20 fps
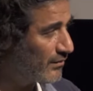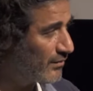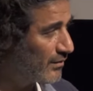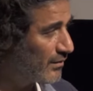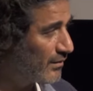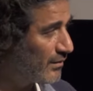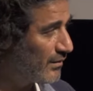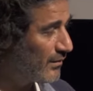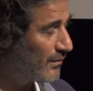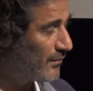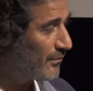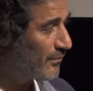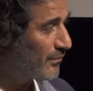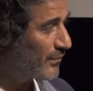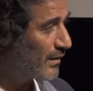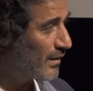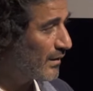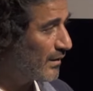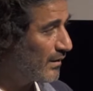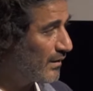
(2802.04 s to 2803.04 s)

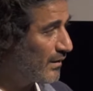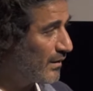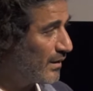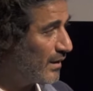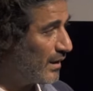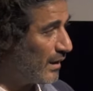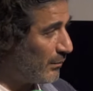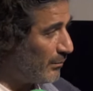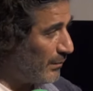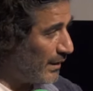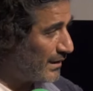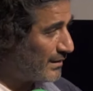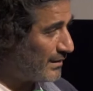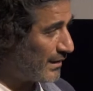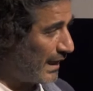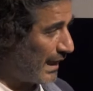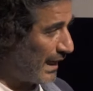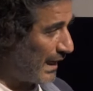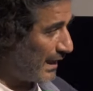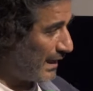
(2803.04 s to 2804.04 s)
And
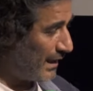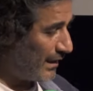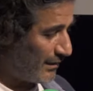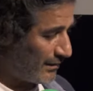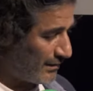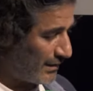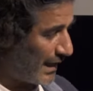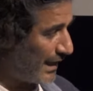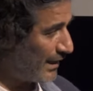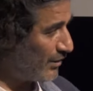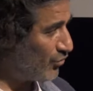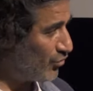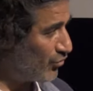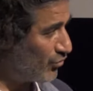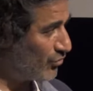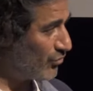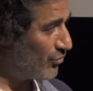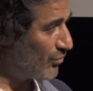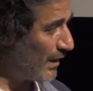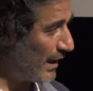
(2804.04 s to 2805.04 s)
also after that, this